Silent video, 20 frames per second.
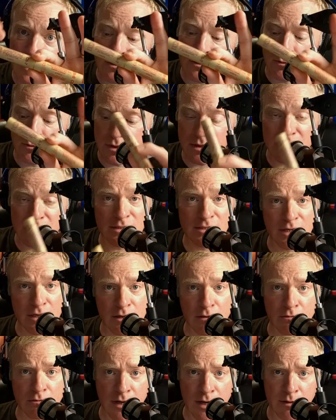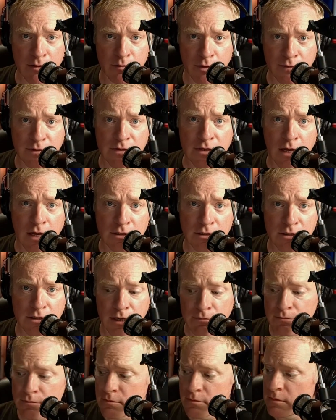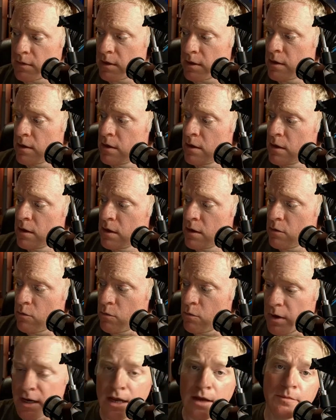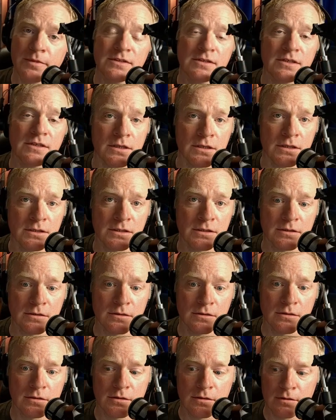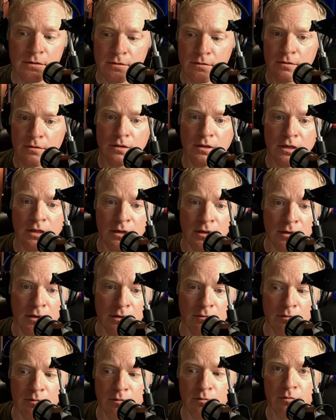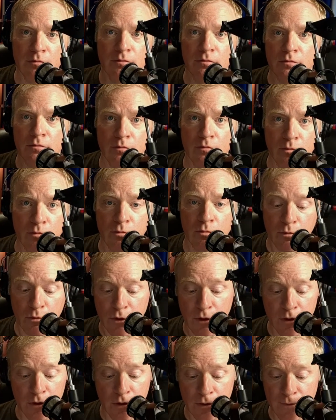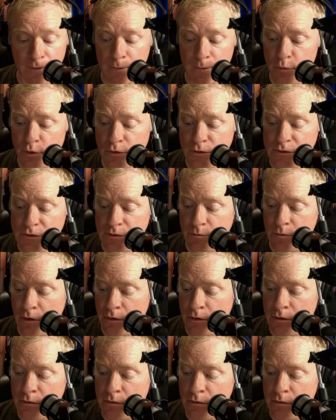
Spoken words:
with a single wrap of Scotch tape. What happens is the booster motor